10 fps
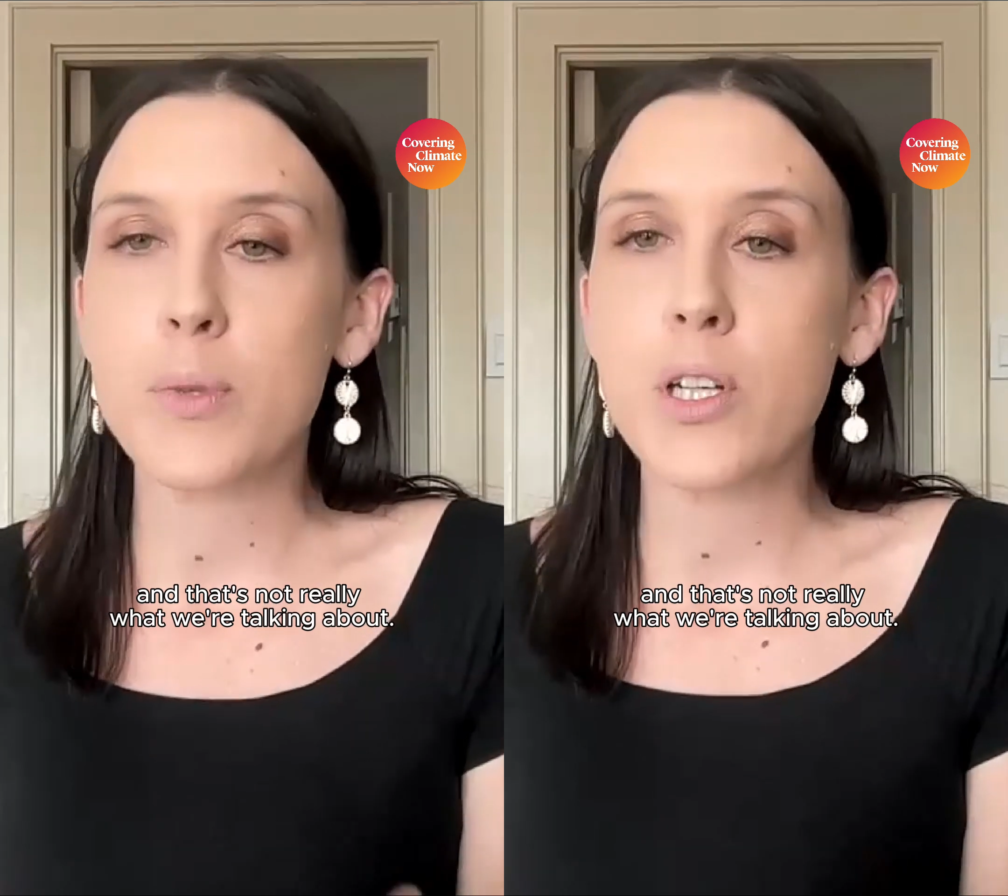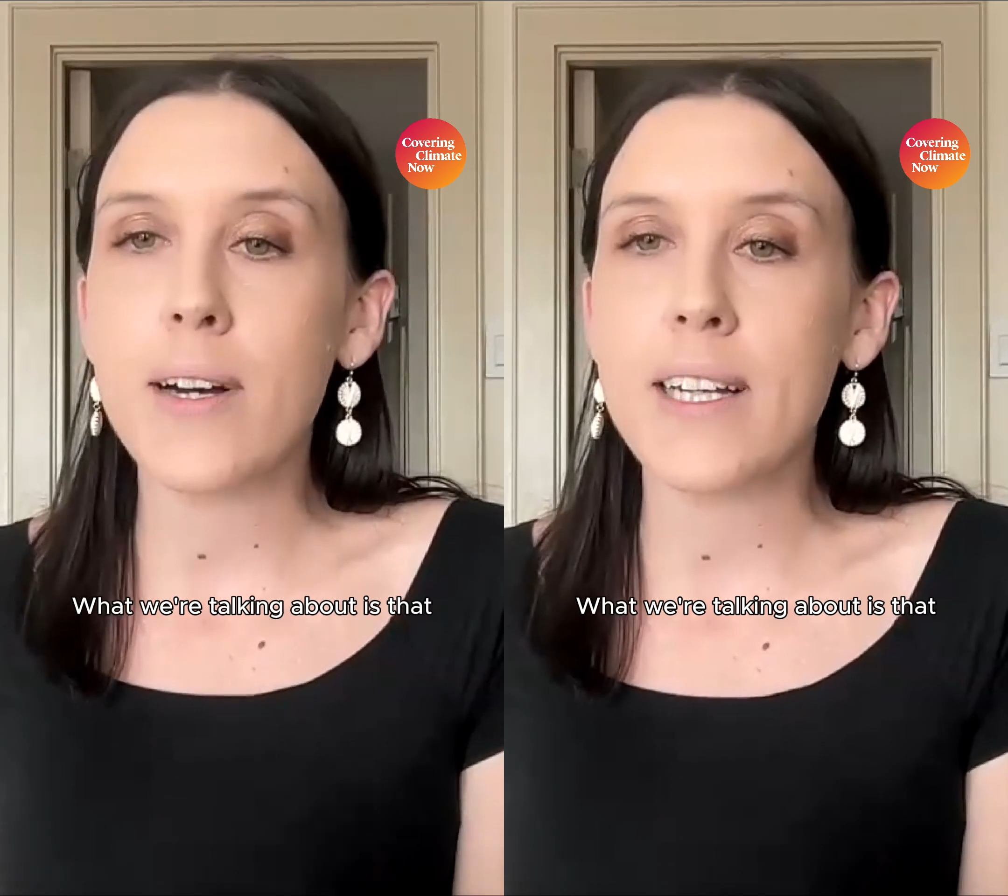
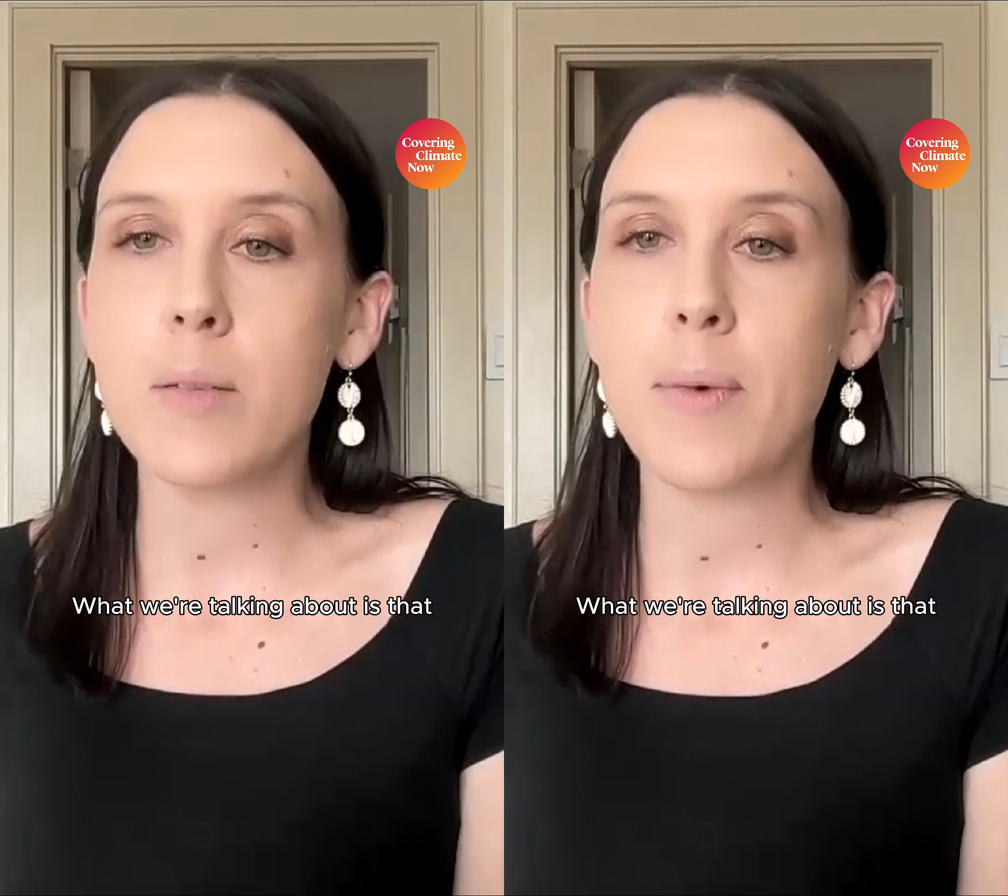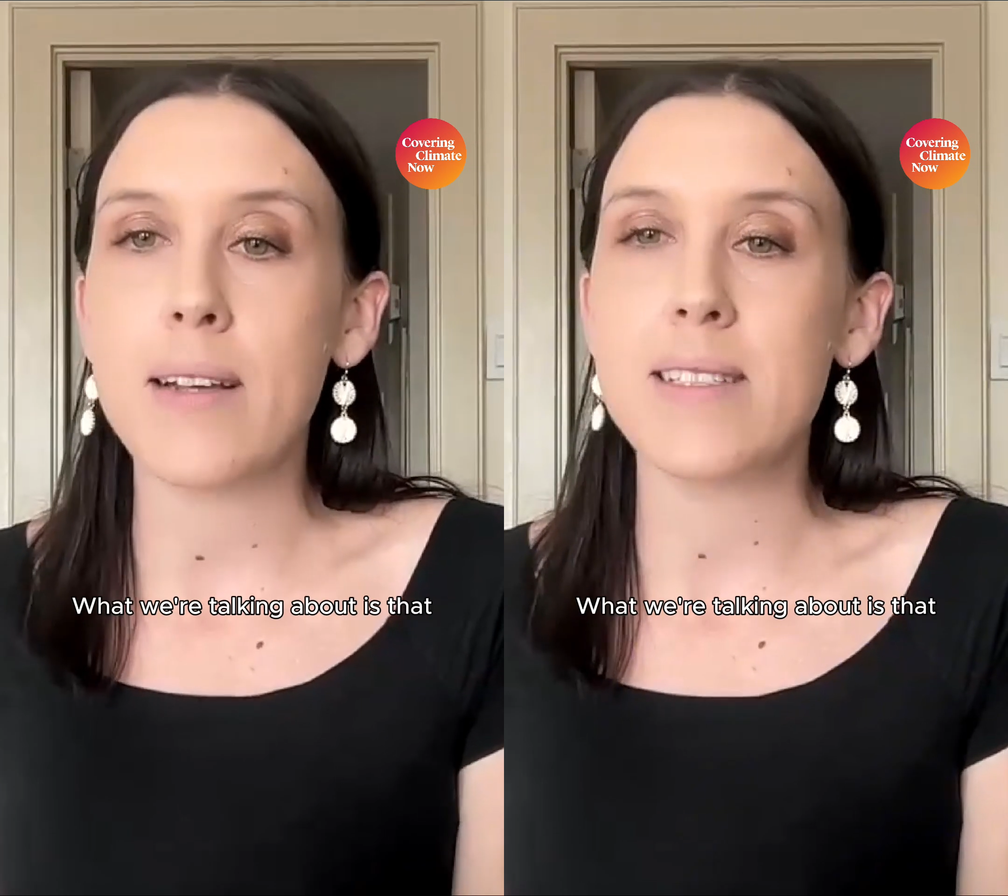What we're
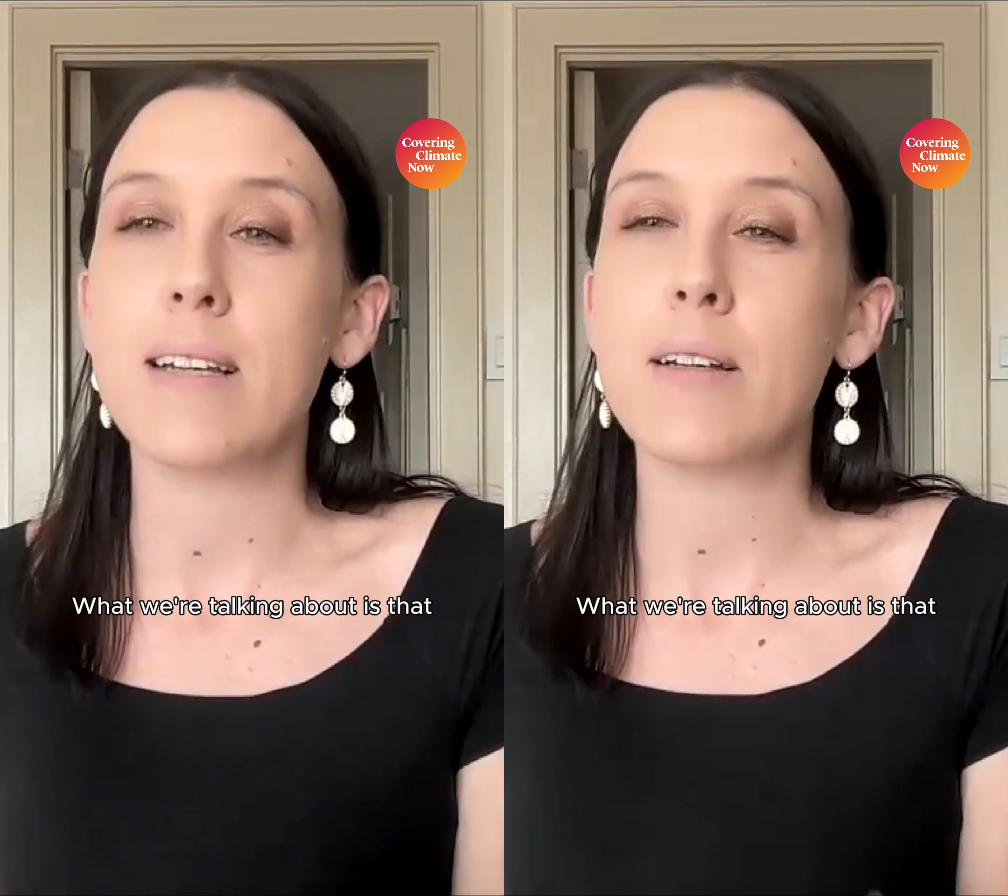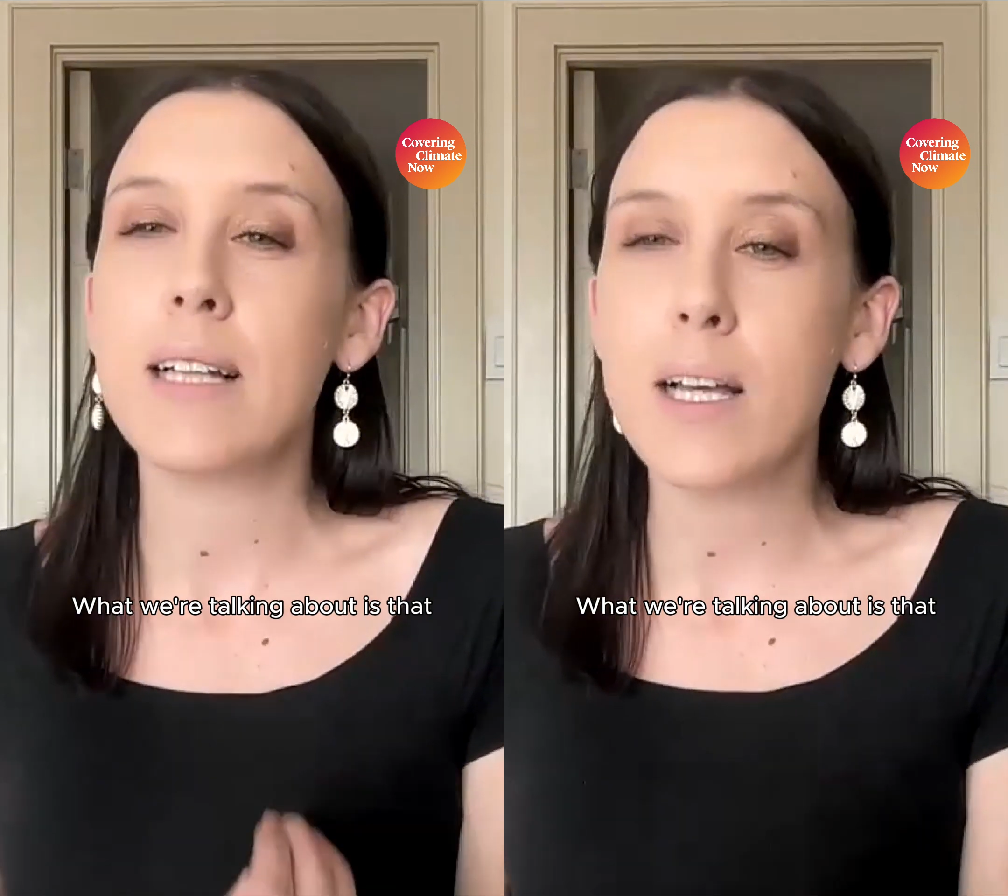talking about is
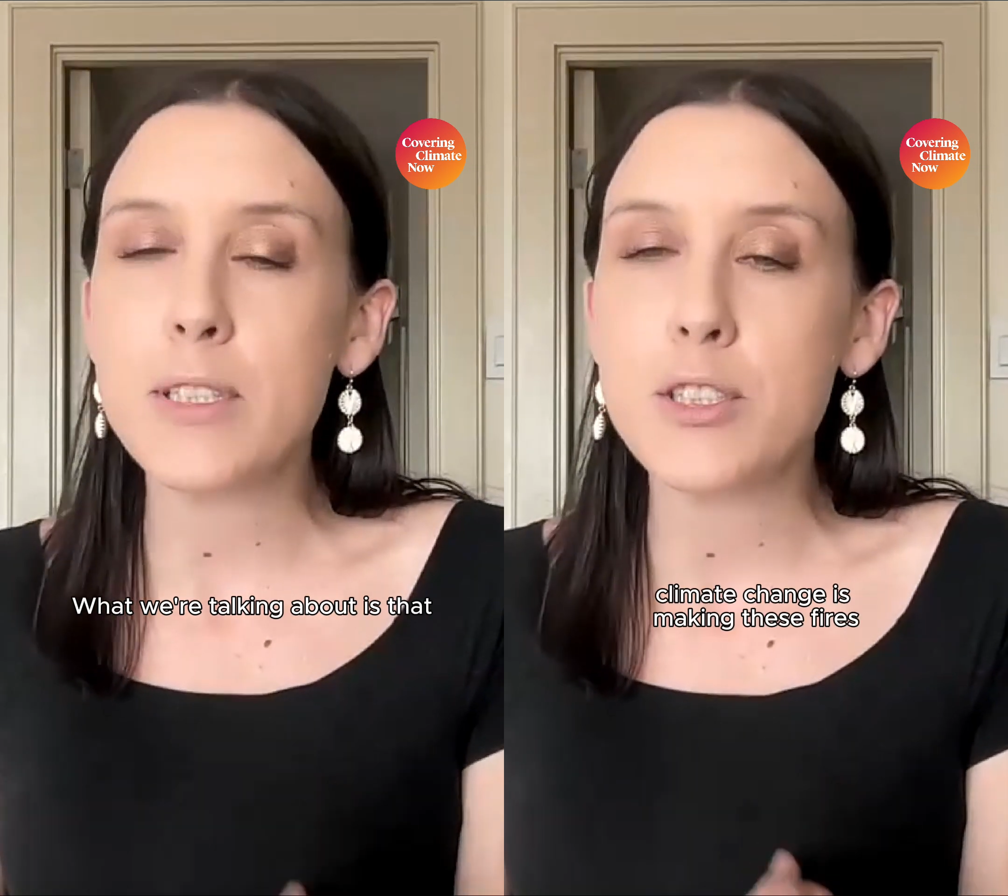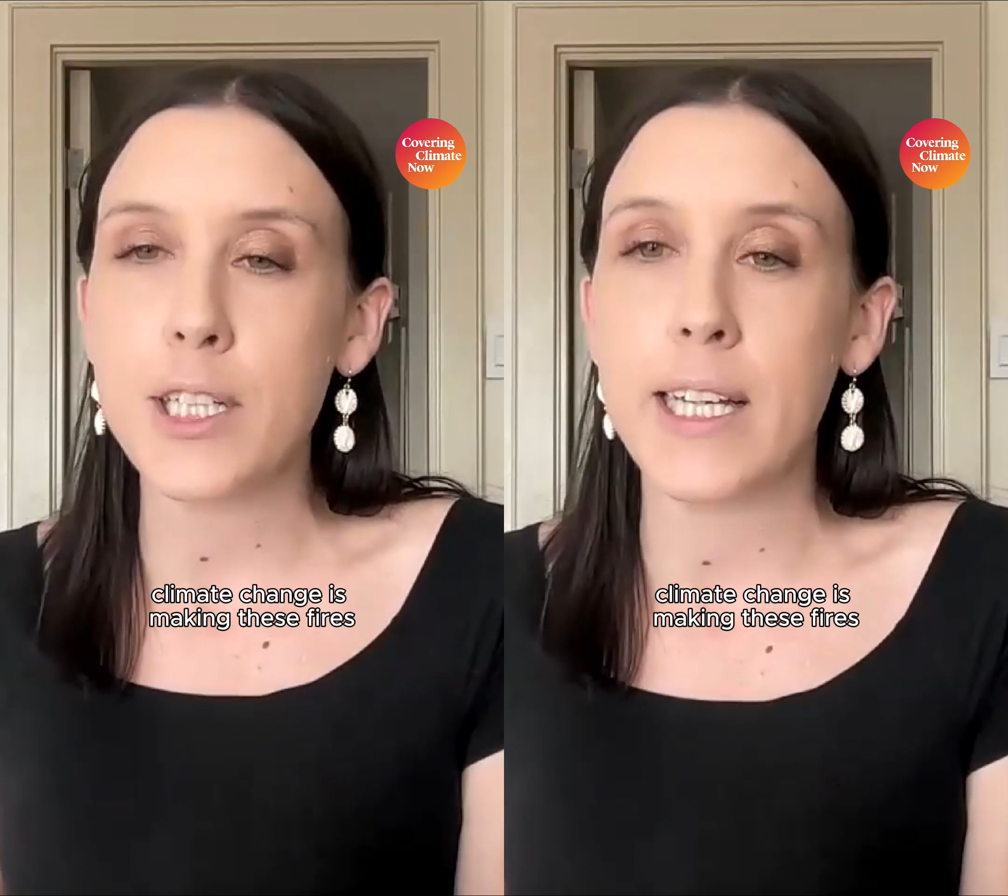that
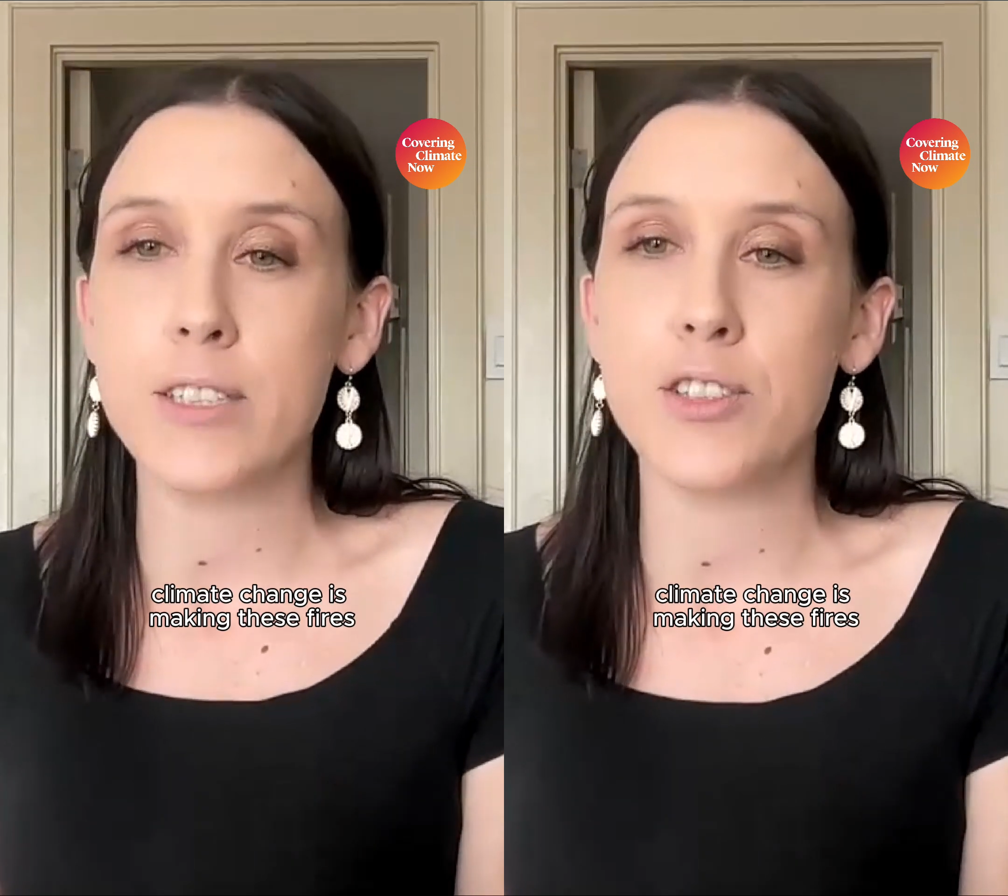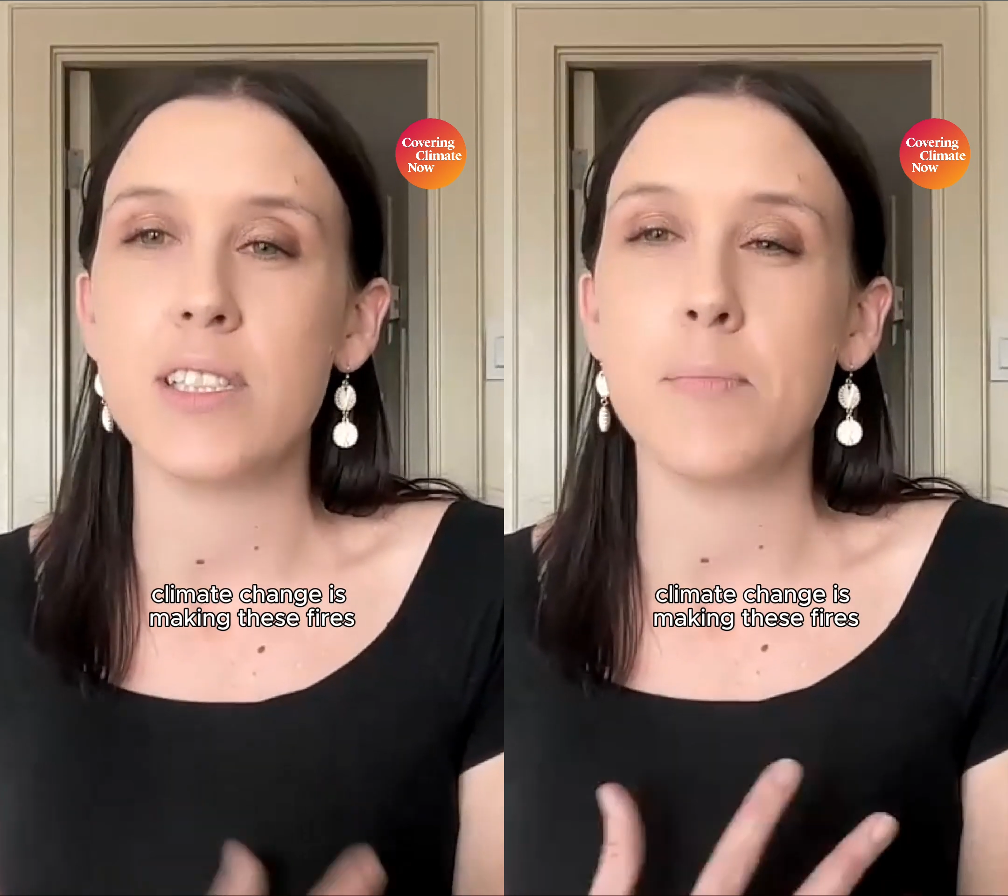climate change